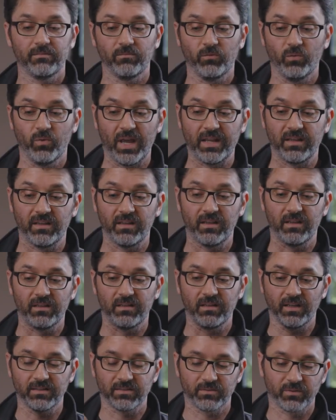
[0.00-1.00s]
when
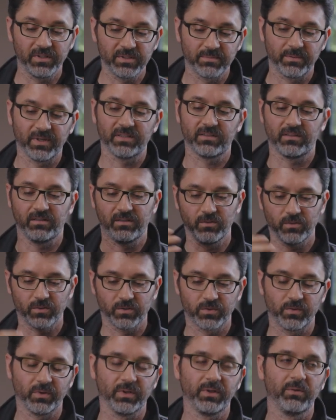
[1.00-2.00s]
that screen space, the
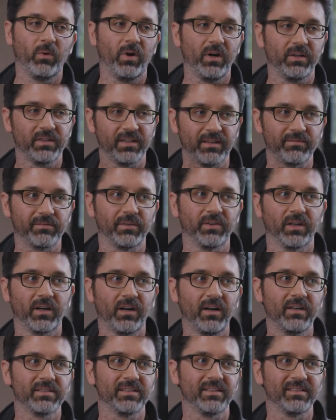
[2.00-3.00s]
users really want that for the
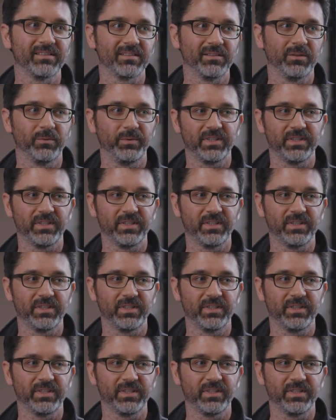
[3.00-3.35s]
content. So